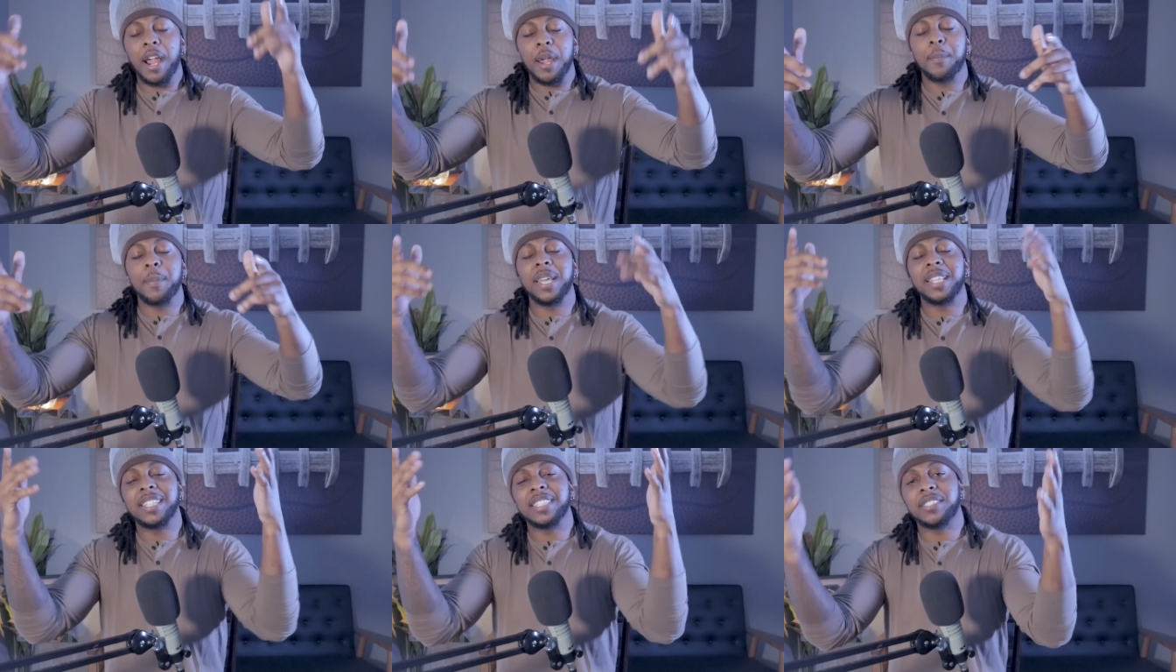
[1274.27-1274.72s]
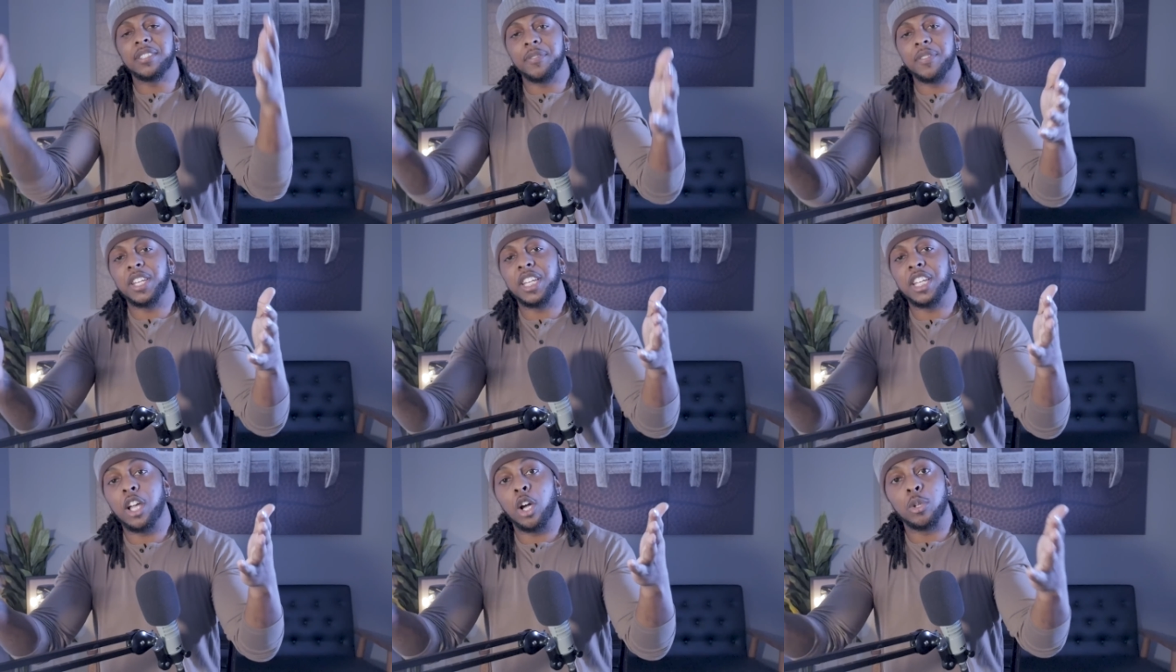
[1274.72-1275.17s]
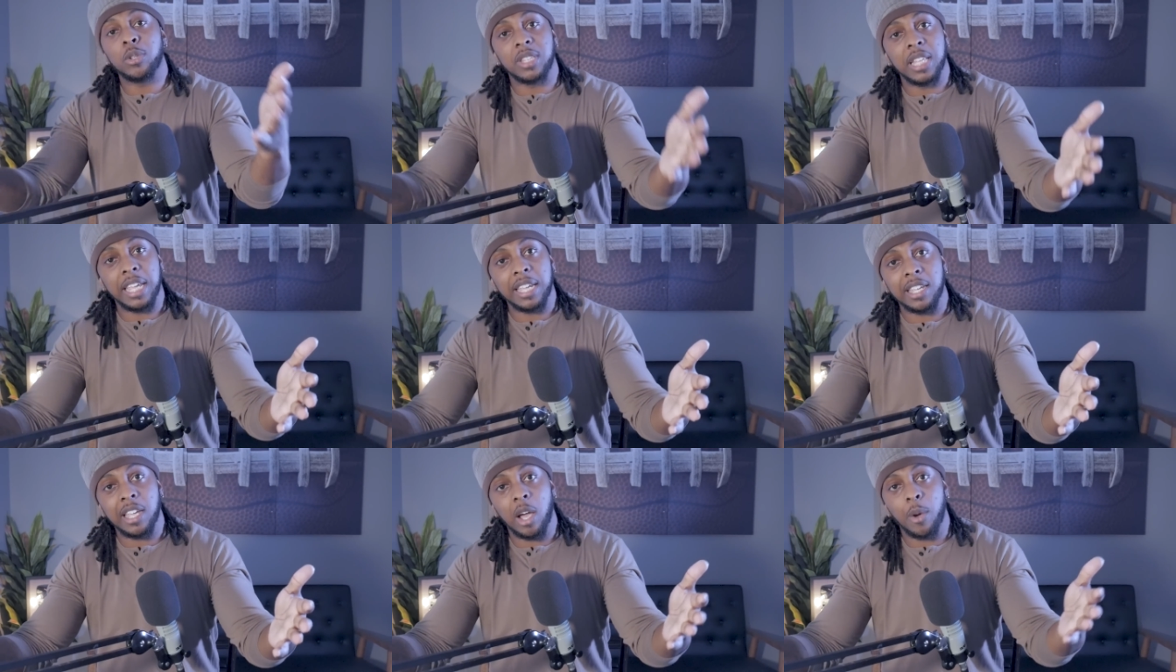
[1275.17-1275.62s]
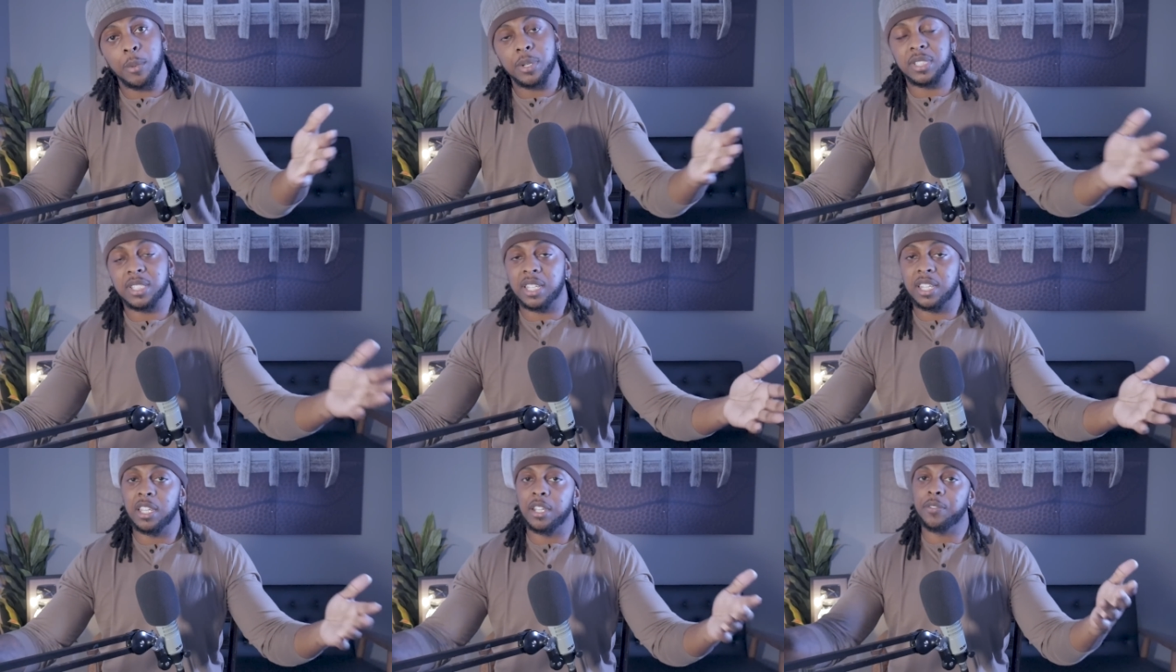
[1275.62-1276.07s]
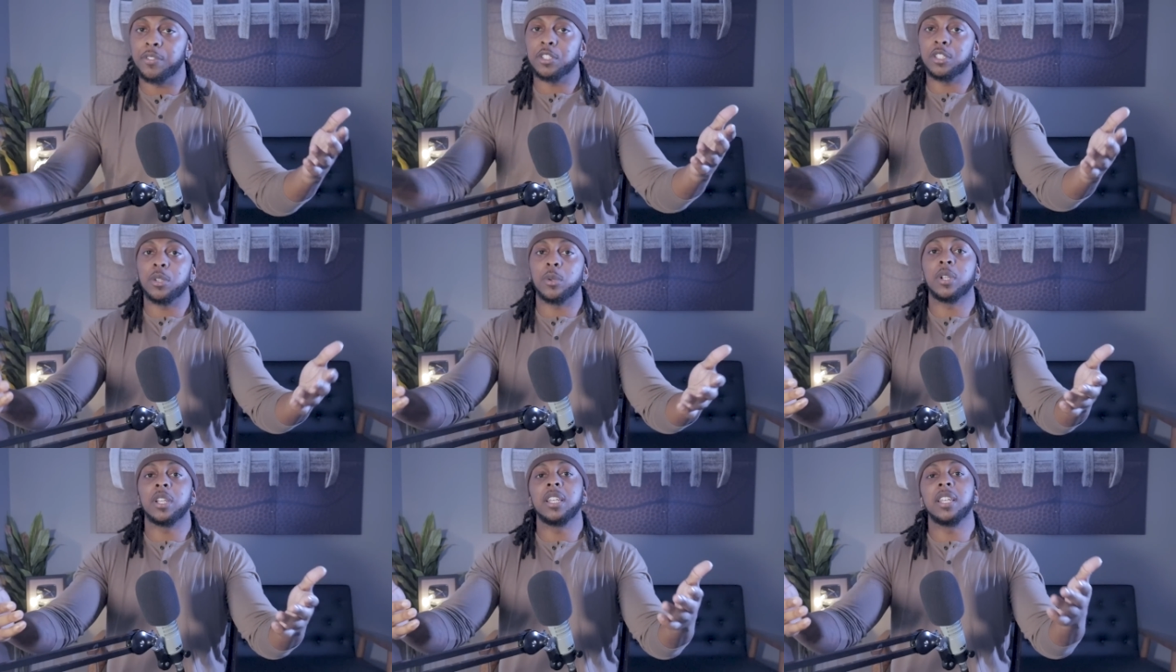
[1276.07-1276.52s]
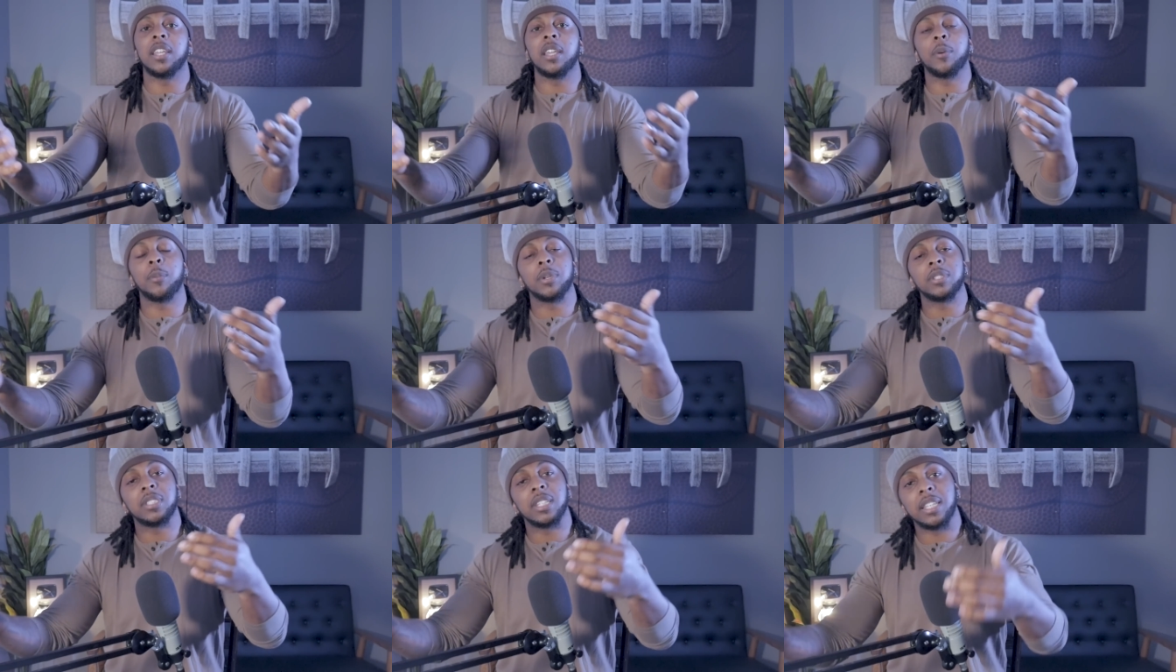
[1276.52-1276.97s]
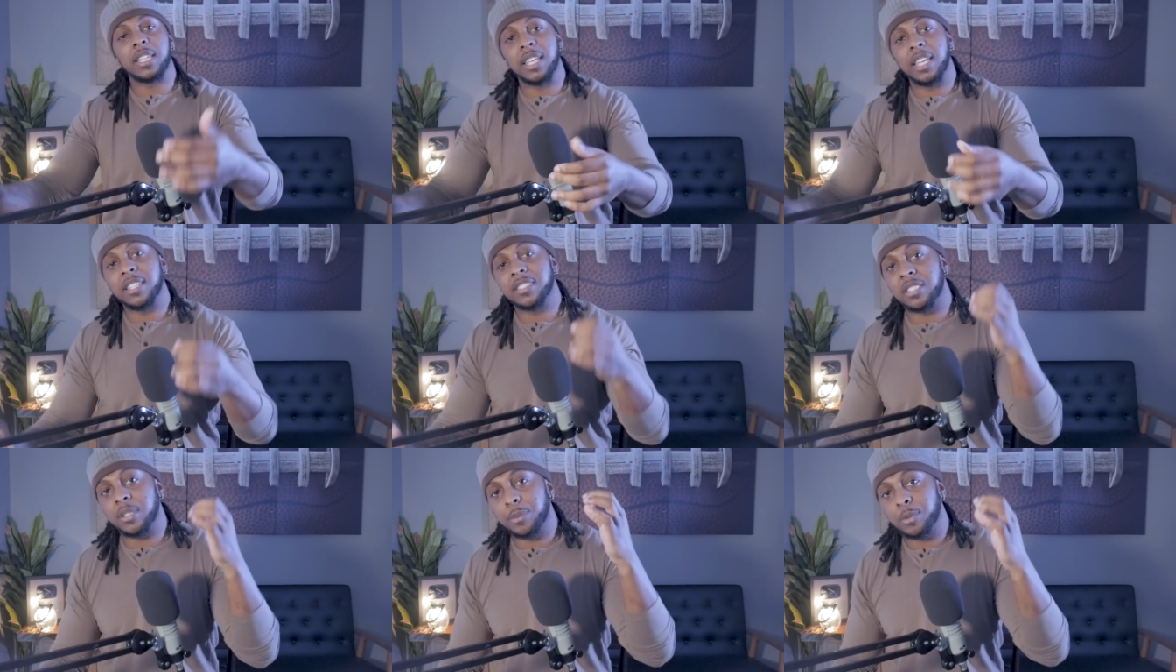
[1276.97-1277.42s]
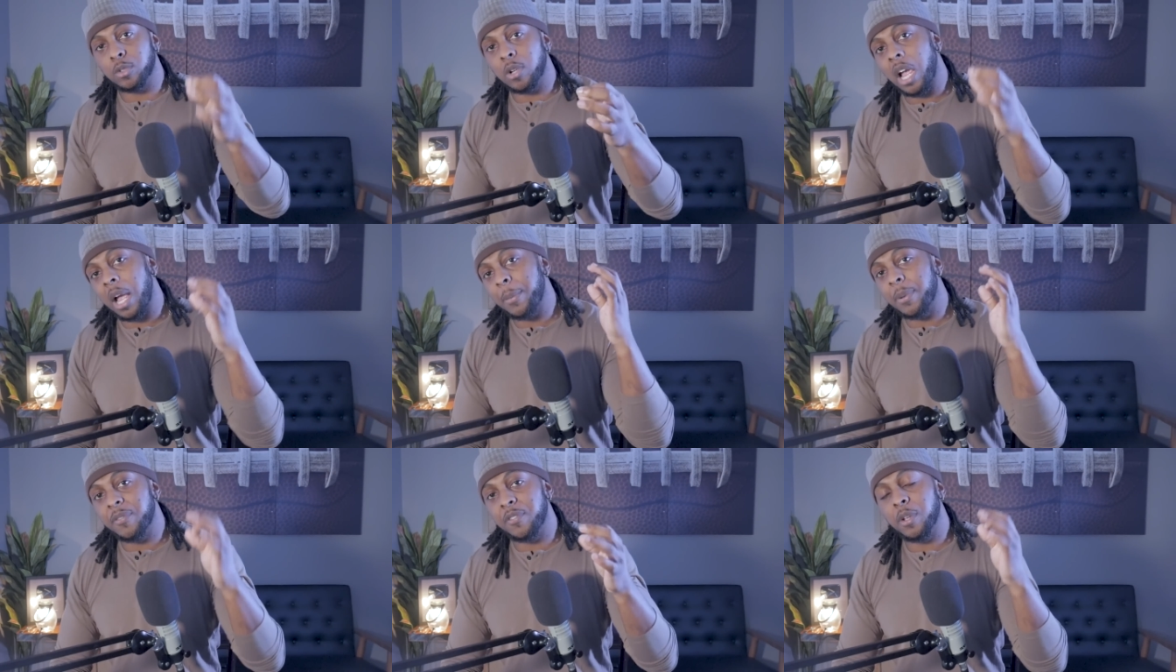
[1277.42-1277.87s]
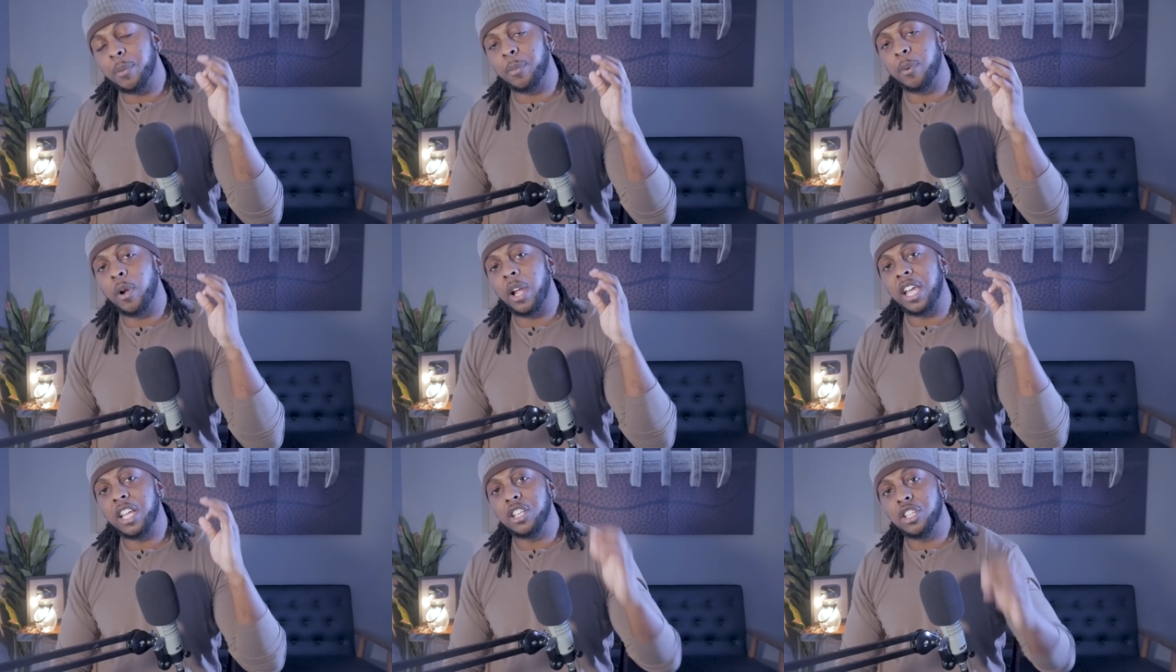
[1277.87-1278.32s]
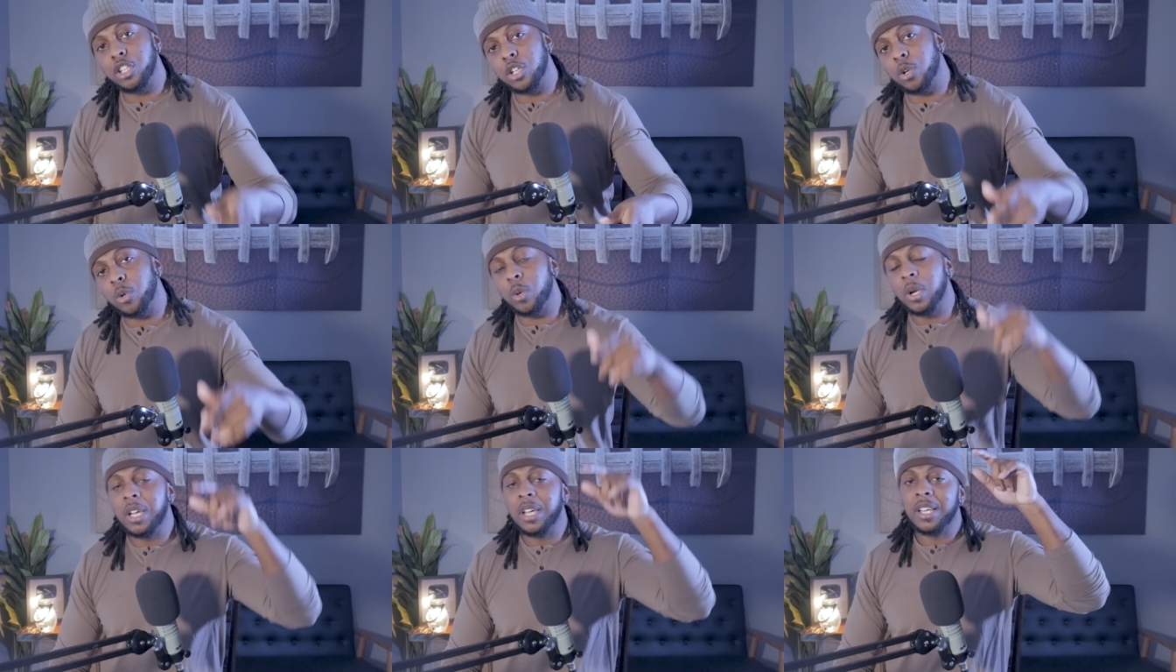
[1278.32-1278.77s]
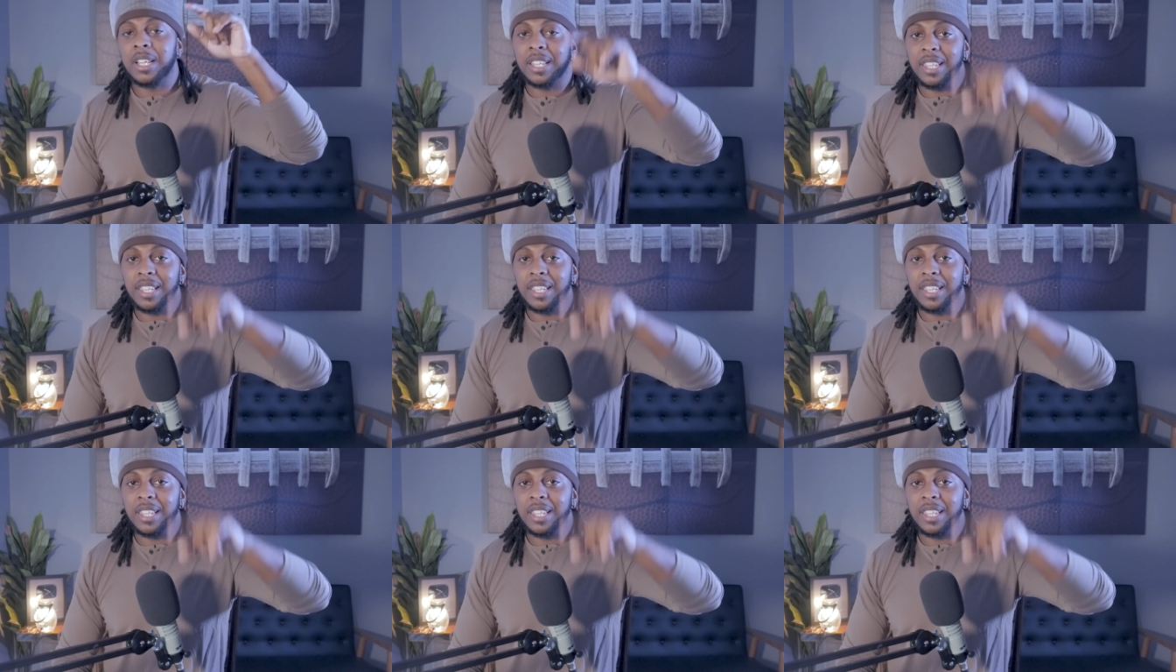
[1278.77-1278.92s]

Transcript: All right, man, that's the video. Thank y'all once again for tuning in. Once again, subscribe if you're brand new.